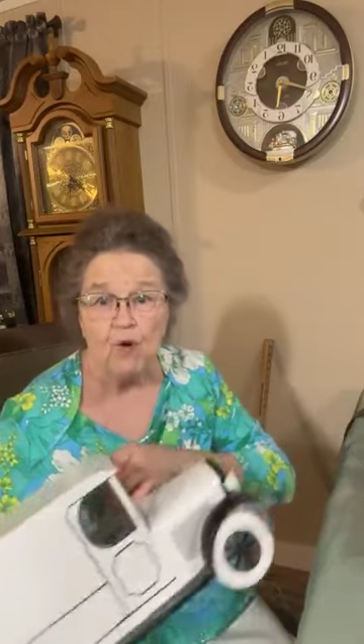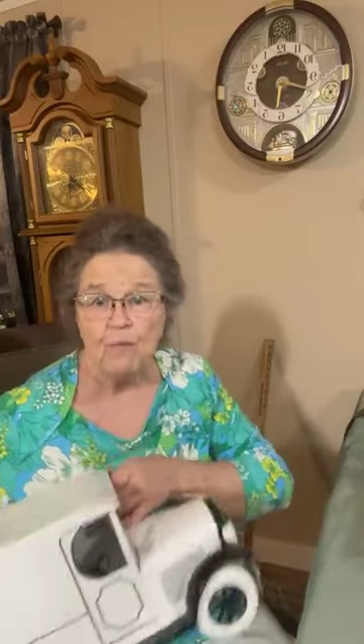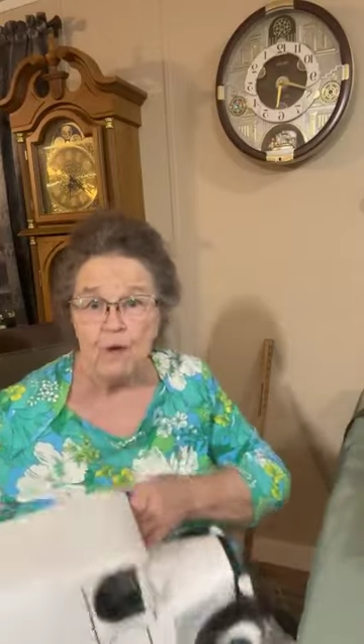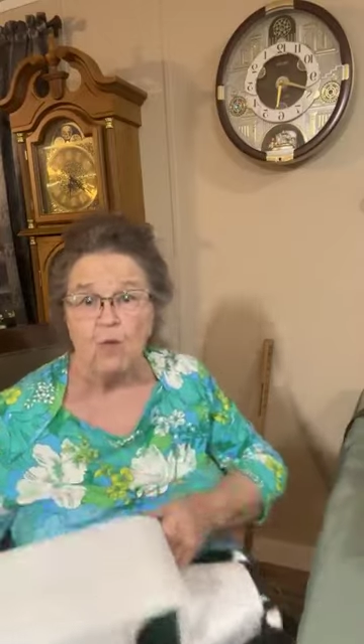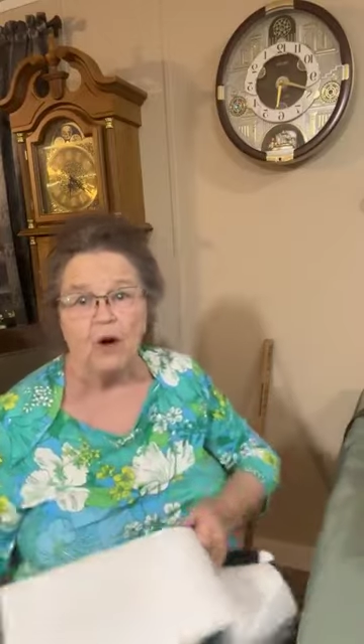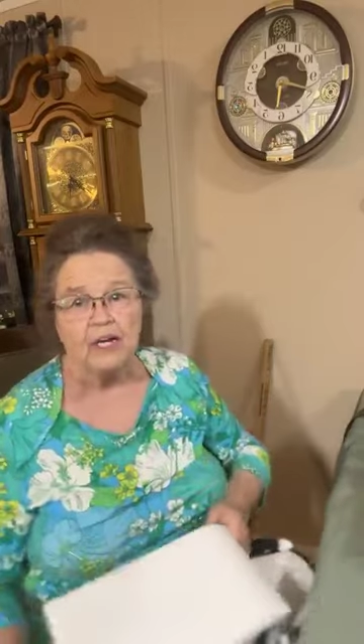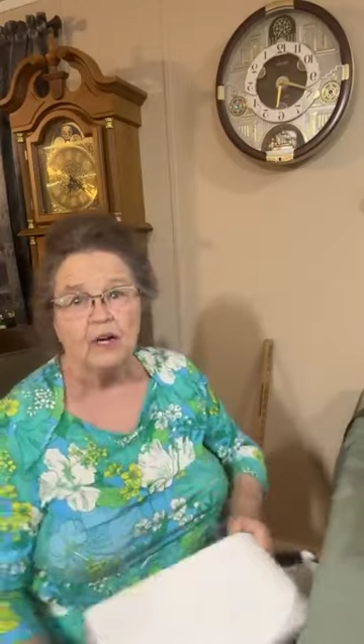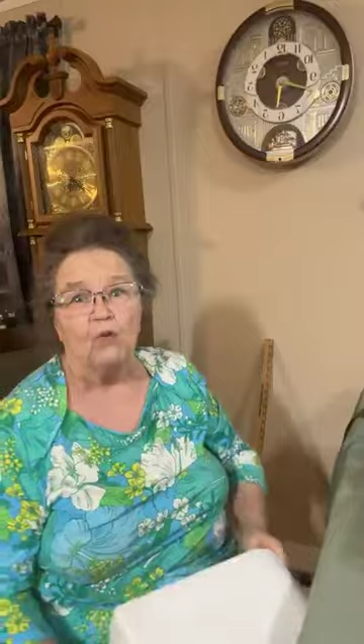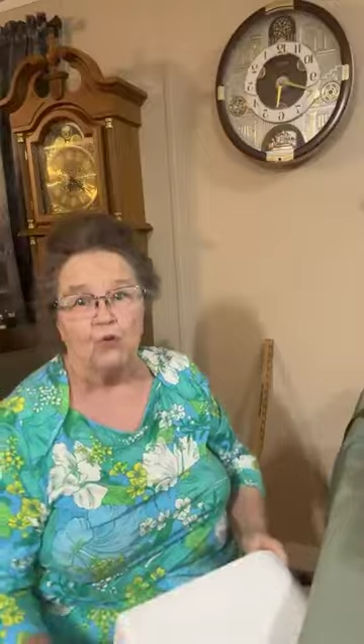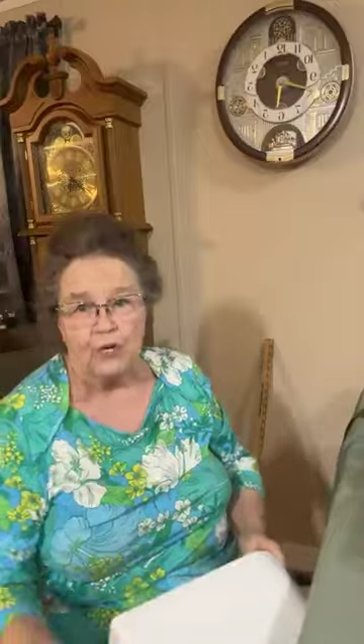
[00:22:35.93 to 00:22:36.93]
I'm going to be
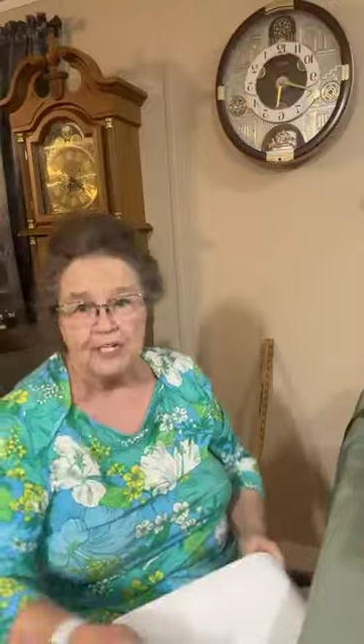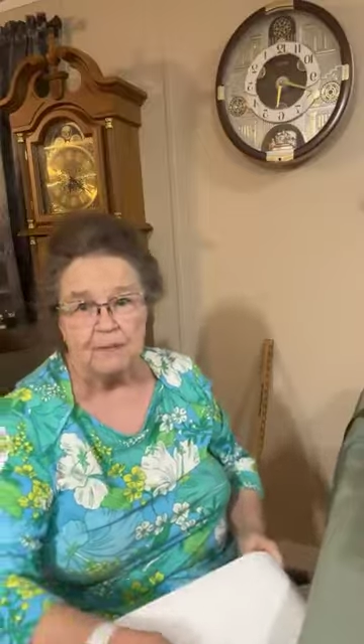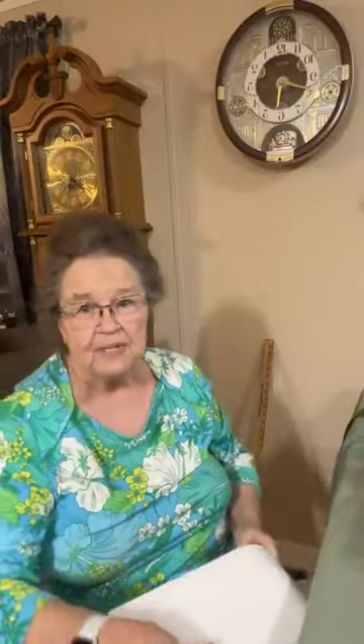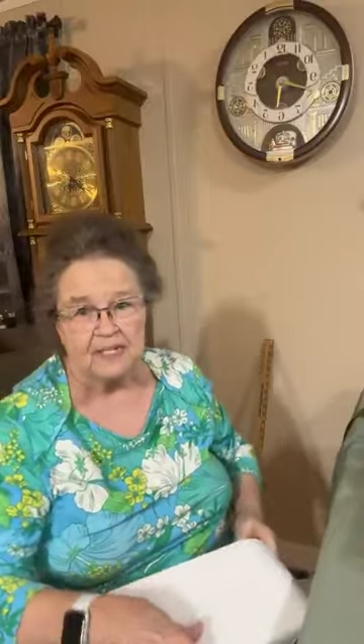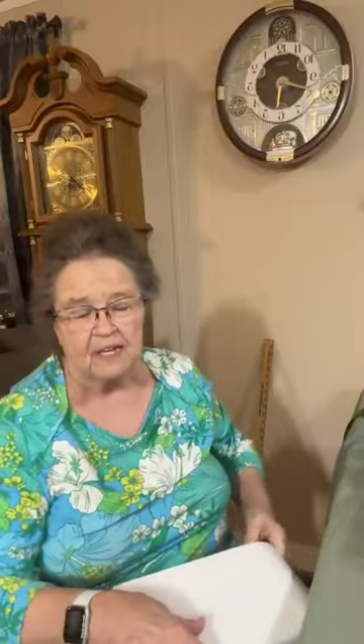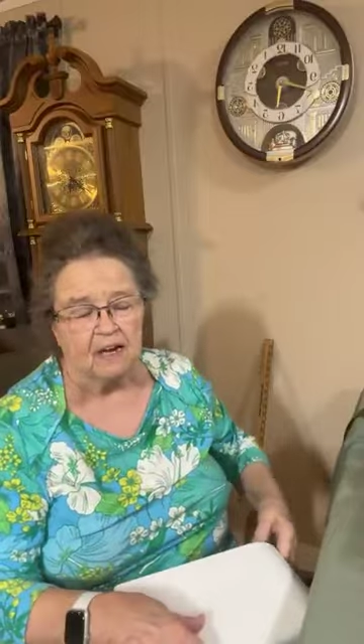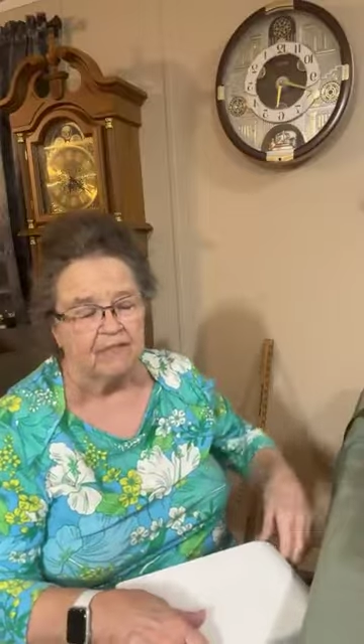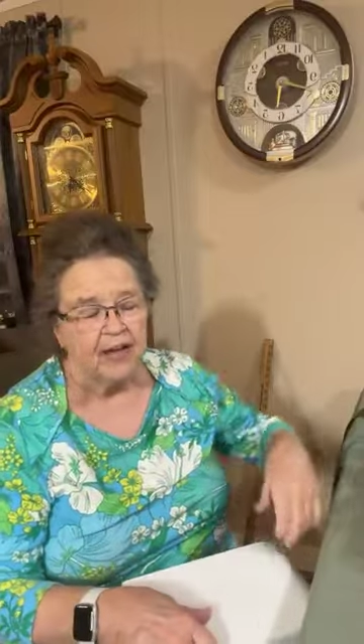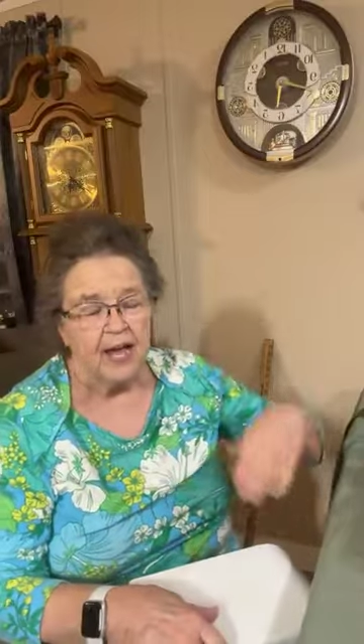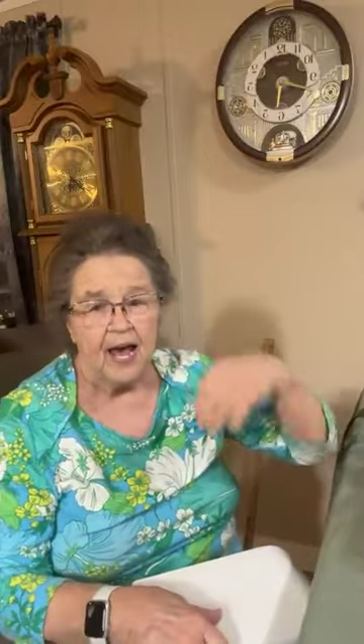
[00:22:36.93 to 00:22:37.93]
working on Christmas
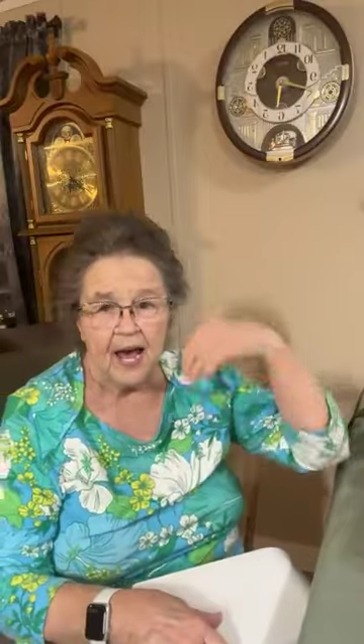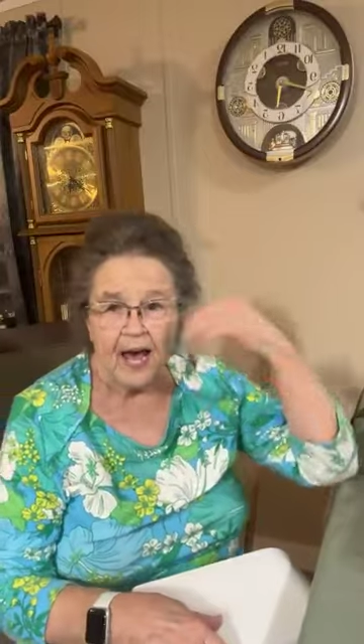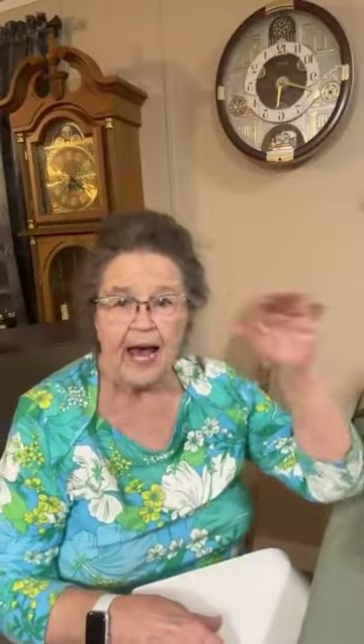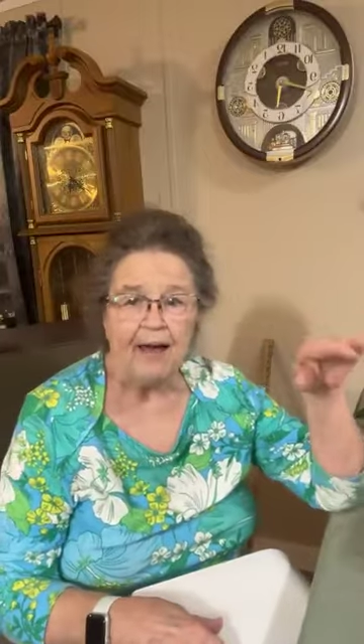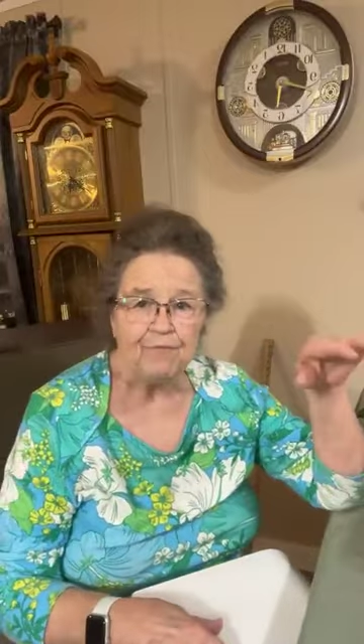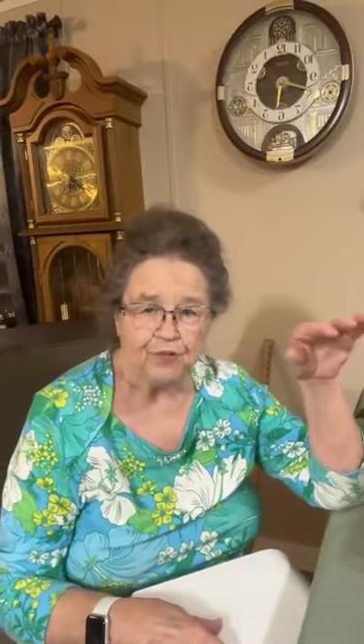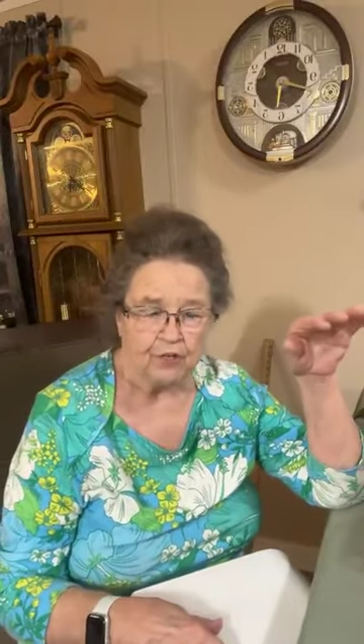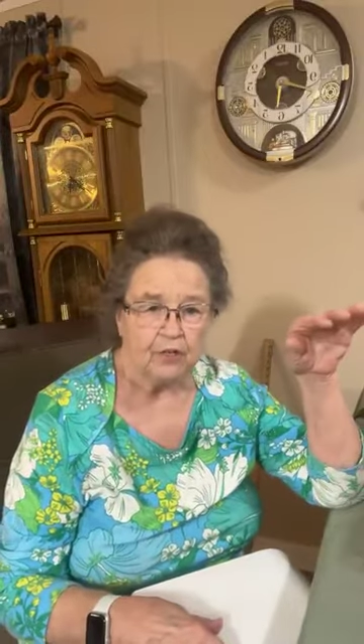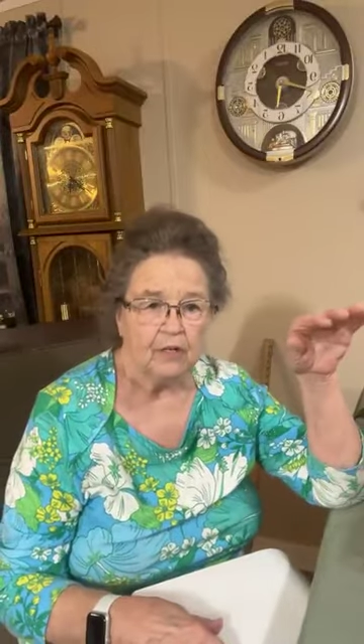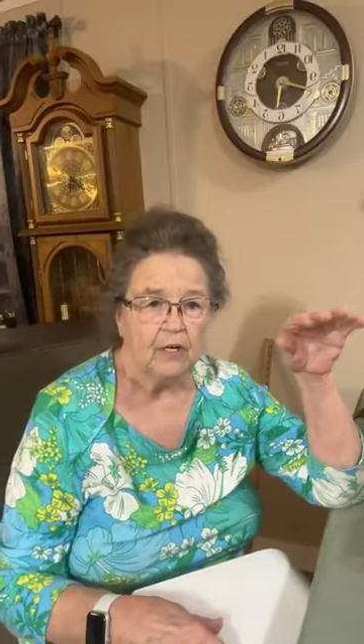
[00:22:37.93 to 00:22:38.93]
stuff
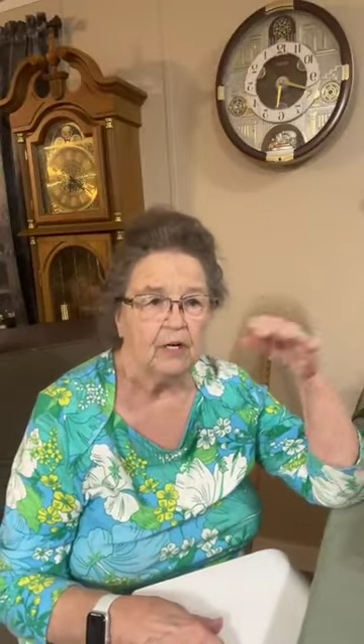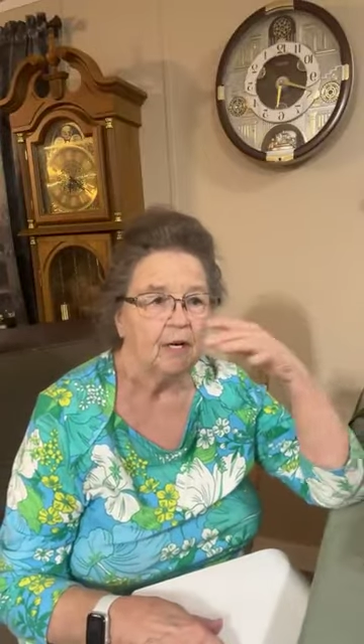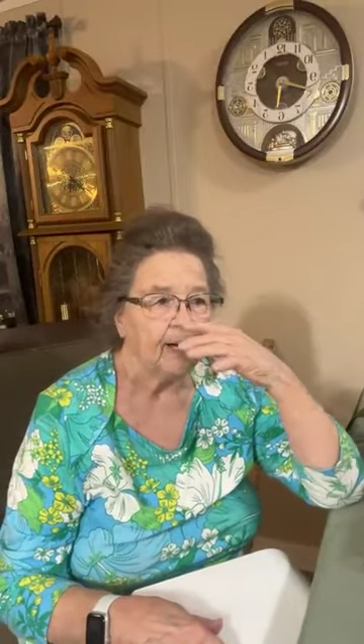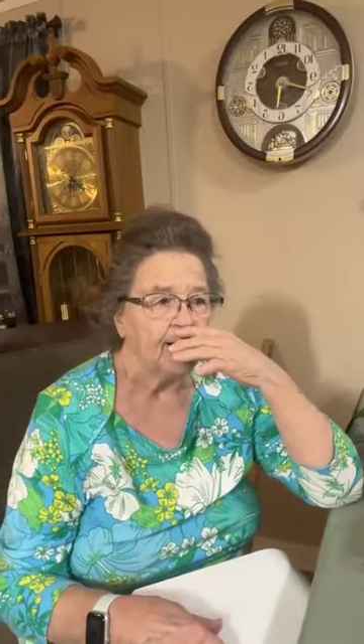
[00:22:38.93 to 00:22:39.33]
after,